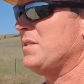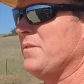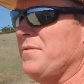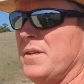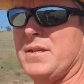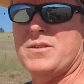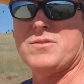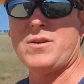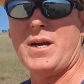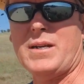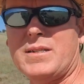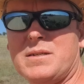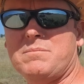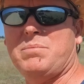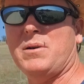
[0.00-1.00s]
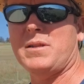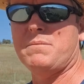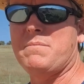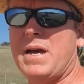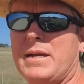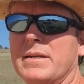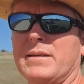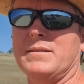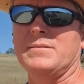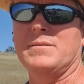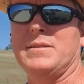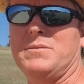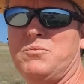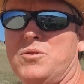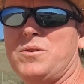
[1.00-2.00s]
was definitely attracted by the magnet.
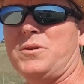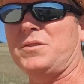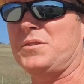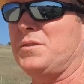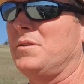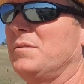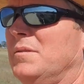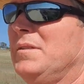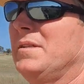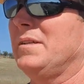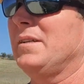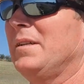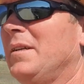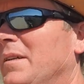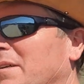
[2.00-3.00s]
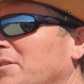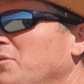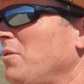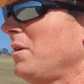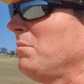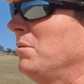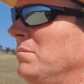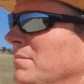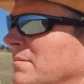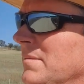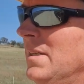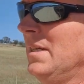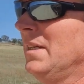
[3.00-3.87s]
It works. Incredible.